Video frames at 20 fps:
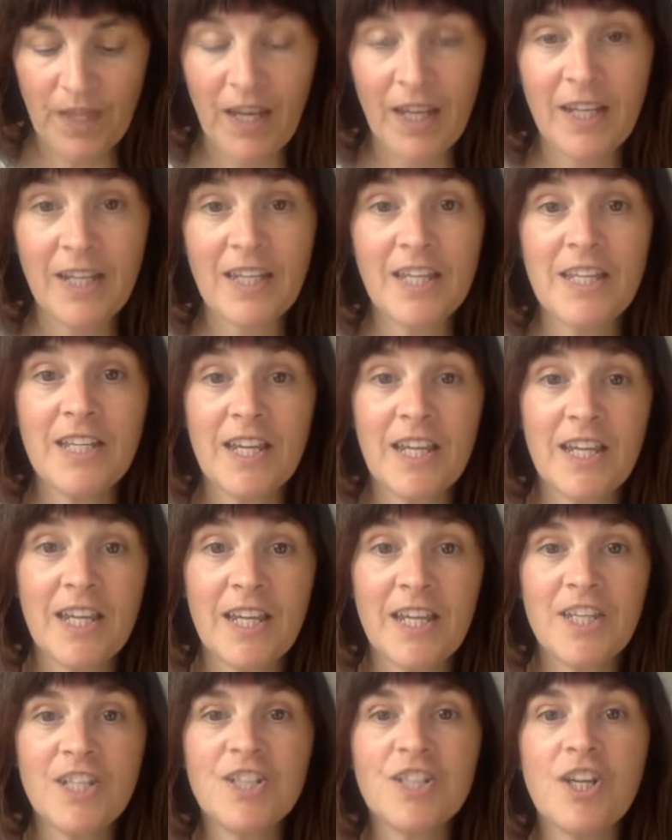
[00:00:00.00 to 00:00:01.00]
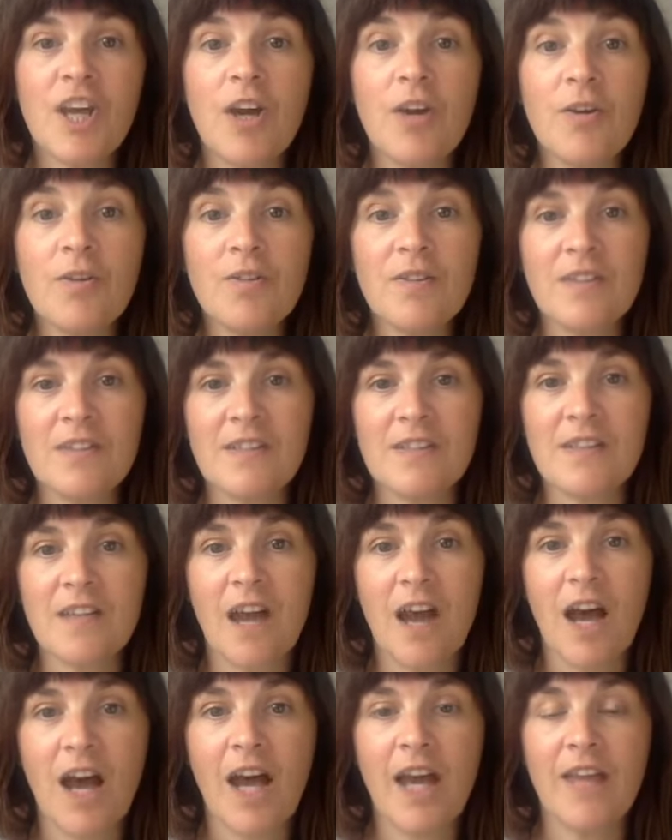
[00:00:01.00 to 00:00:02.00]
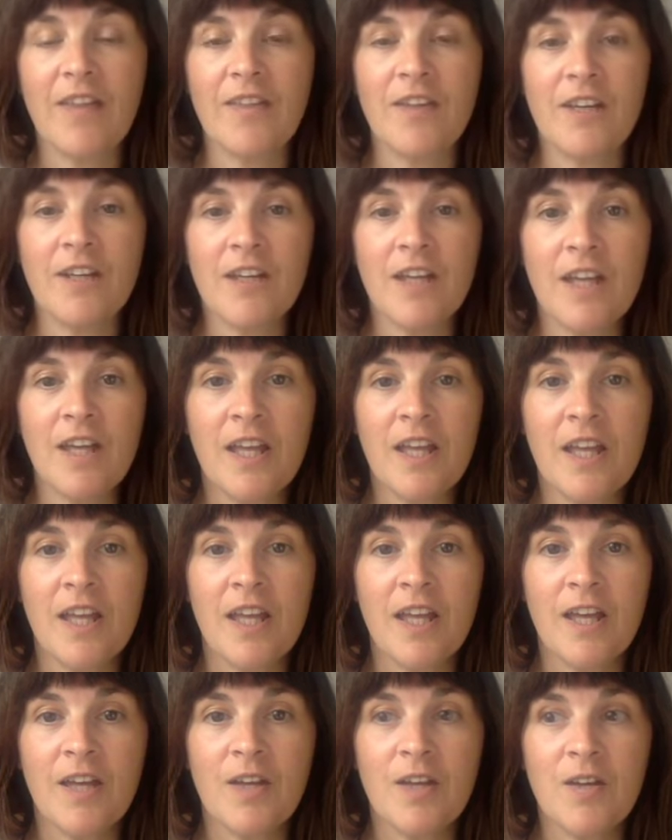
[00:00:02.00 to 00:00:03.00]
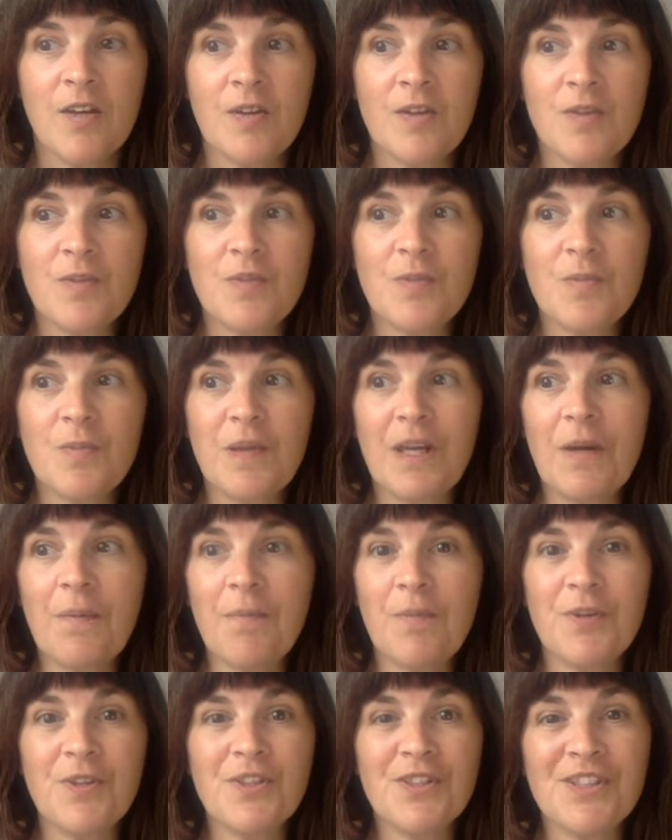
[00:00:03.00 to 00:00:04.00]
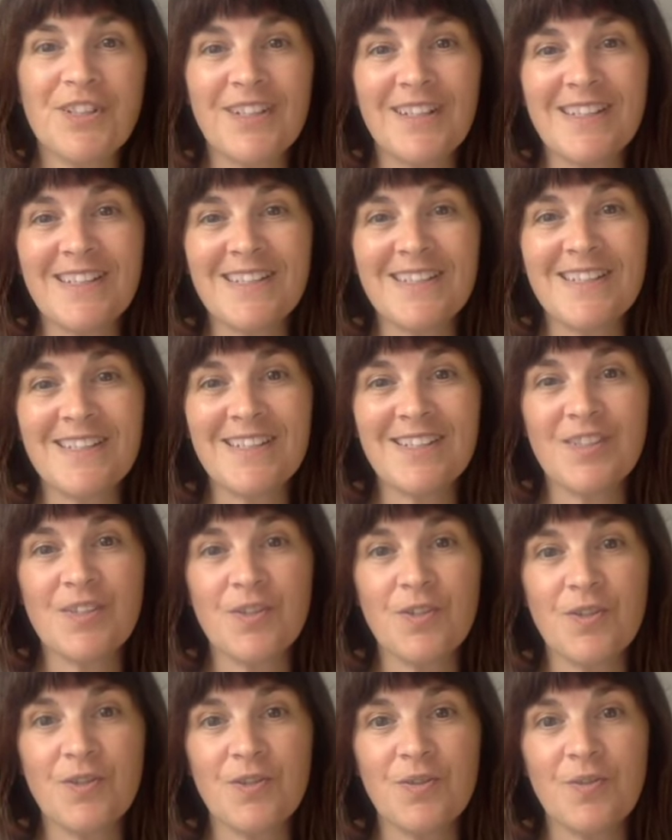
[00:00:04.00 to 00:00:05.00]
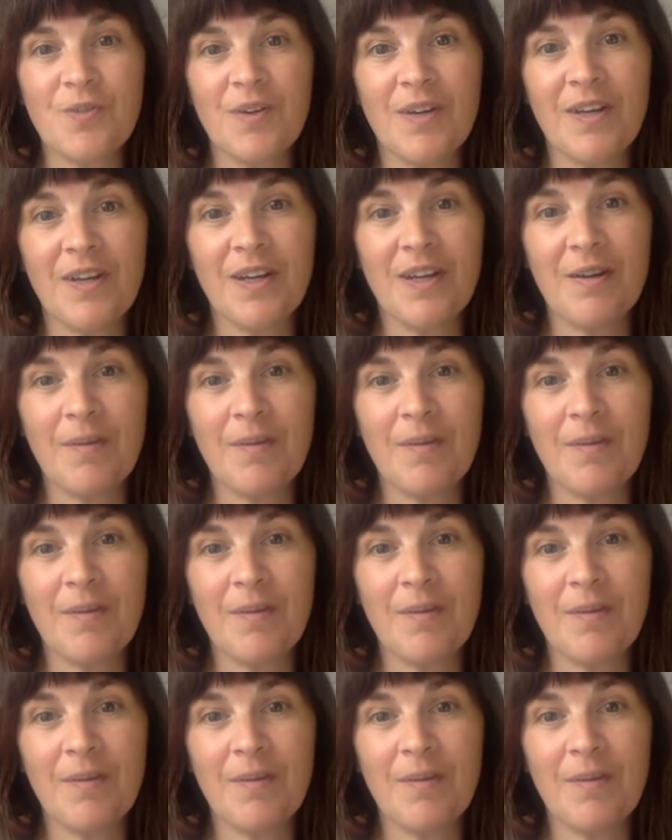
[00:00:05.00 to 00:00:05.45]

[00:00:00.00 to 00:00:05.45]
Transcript: he showed this guy that to be a butcher isn't to